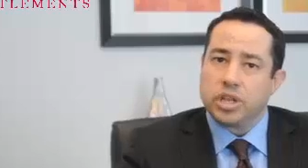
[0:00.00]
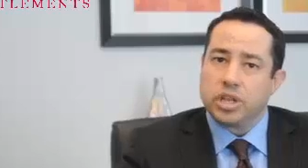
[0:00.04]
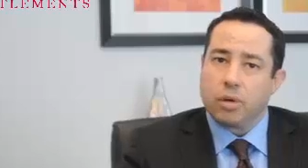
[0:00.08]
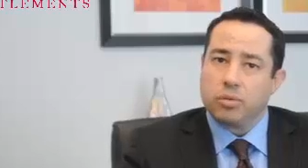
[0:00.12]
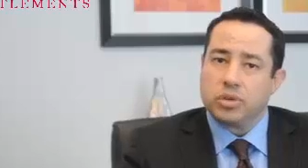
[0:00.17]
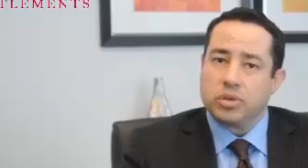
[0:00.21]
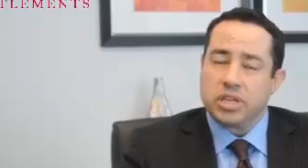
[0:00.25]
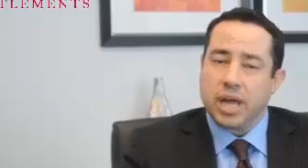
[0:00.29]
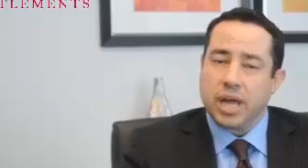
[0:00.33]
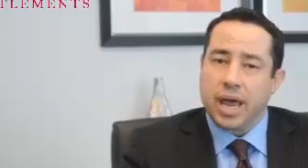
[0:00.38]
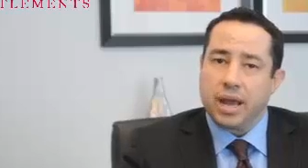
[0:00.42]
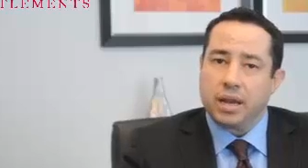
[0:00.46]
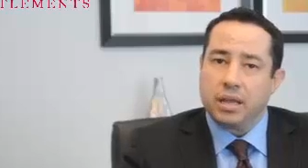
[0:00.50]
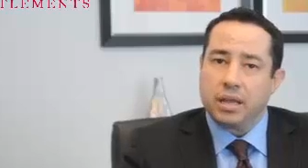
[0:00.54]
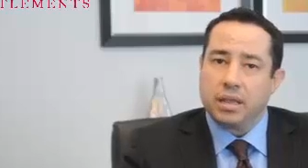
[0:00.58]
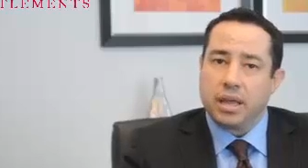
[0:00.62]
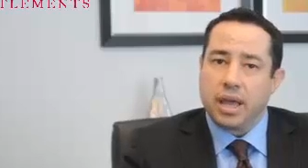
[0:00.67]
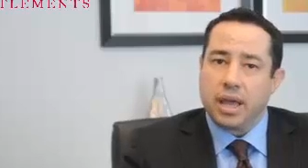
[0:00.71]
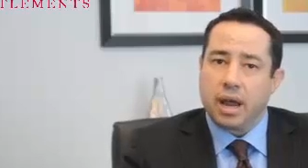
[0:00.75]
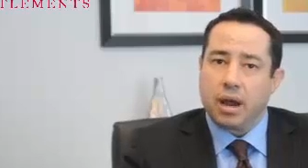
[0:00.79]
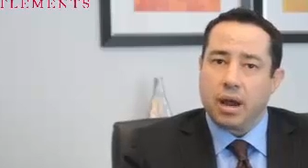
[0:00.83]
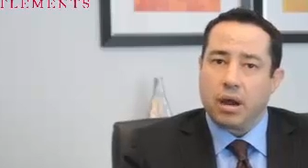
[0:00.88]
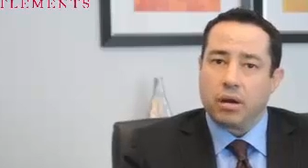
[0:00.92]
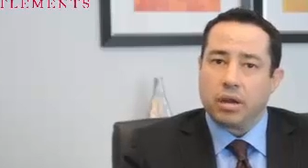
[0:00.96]
that was added
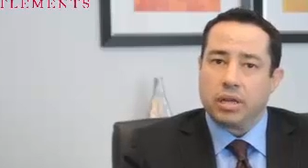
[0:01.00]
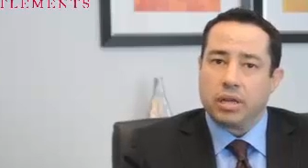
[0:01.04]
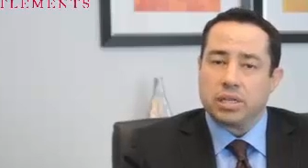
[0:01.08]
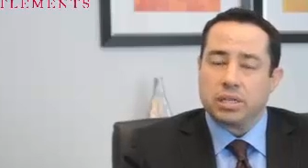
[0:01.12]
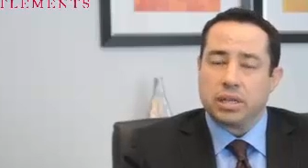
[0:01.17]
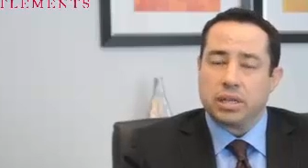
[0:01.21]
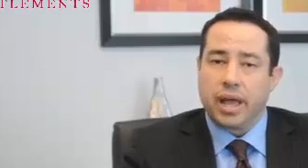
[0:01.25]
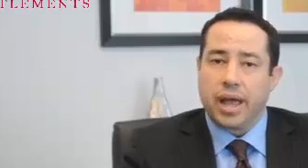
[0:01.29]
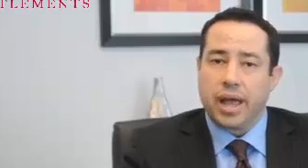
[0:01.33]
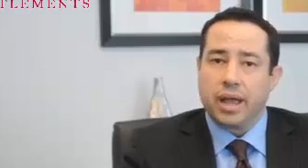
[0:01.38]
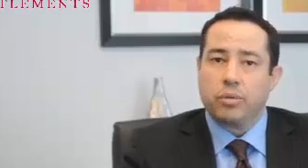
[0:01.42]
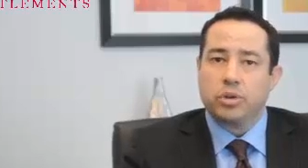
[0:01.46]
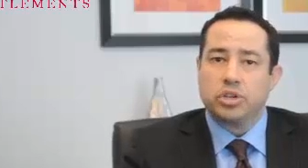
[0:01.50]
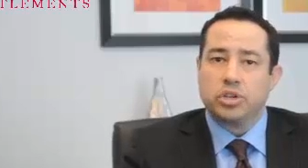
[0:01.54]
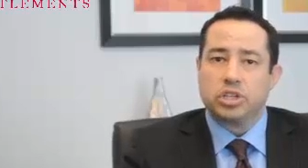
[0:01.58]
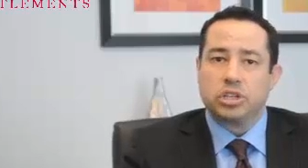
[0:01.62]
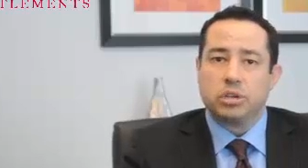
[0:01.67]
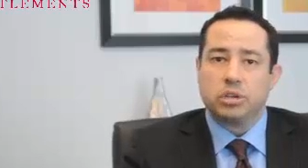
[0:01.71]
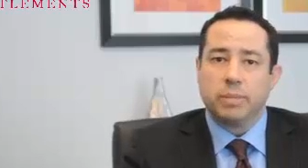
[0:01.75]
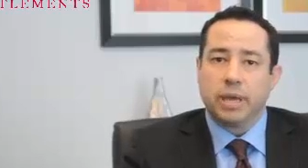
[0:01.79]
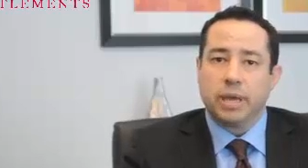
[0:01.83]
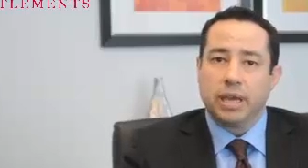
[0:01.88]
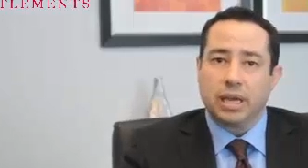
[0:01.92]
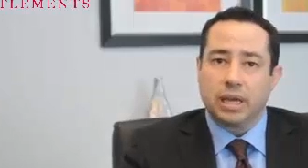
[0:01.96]
there is language
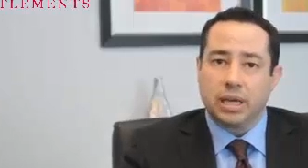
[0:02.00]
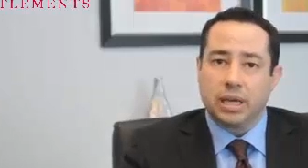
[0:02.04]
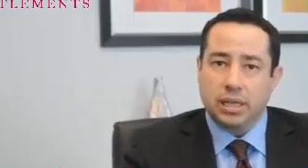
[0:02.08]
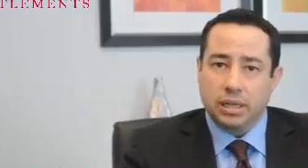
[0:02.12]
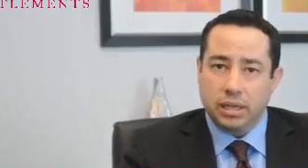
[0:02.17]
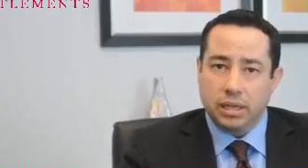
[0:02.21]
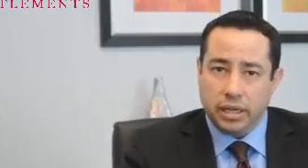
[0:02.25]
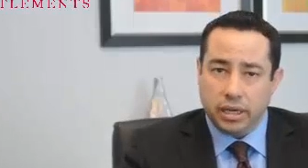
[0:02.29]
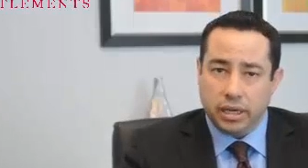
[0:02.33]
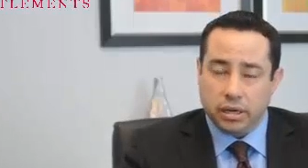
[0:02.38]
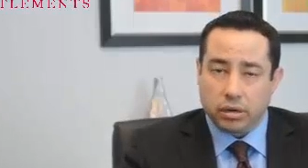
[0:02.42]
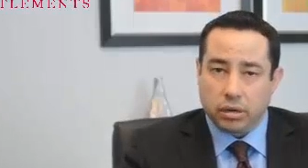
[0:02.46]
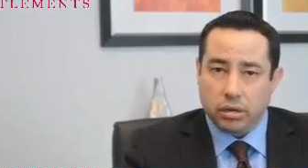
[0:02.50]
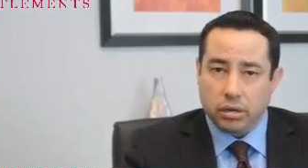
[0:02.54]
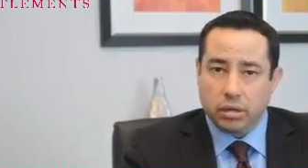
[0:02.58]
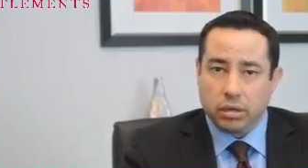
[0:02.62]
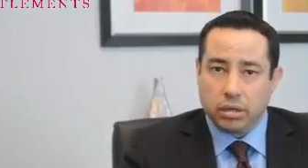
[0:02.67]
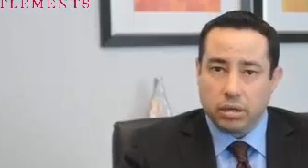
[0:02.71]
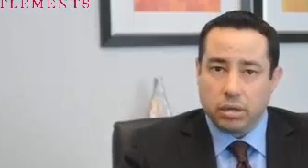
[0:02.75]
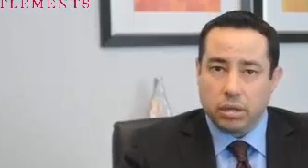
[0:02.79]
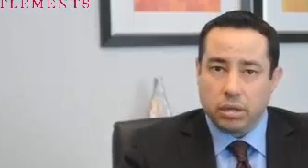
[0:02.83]
to make it clear